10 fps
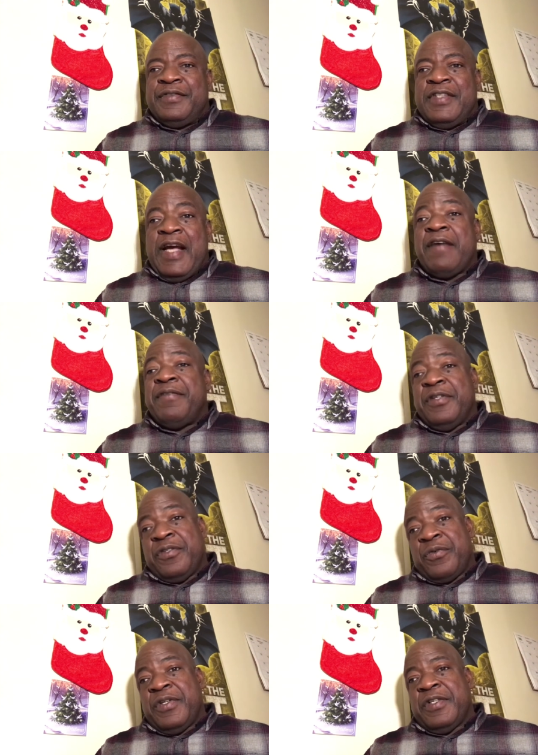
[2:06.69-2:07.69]
I feel is
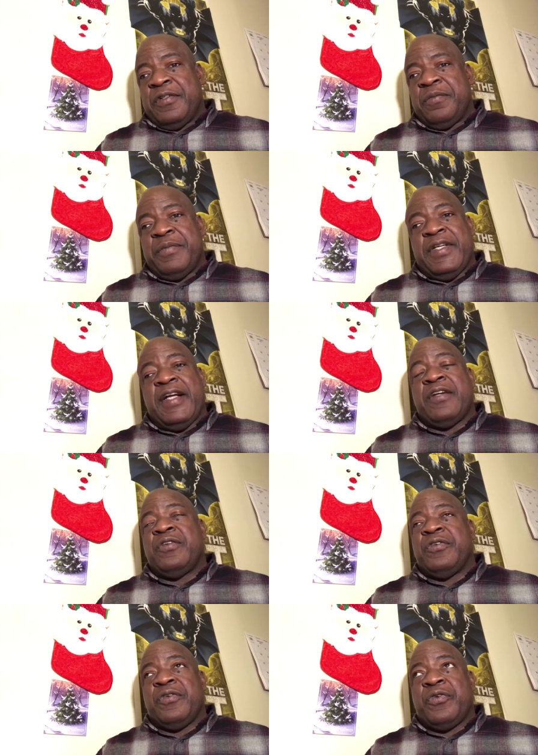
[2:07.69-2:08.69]
wrong, but I
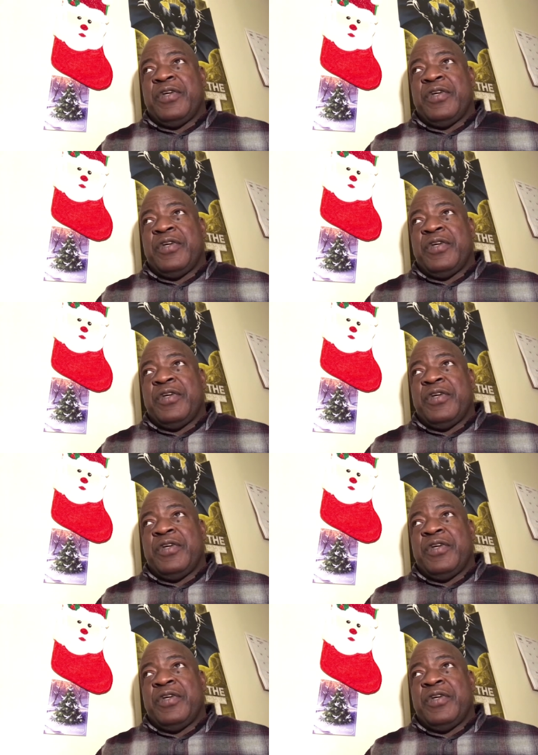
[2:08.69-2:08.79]
don't,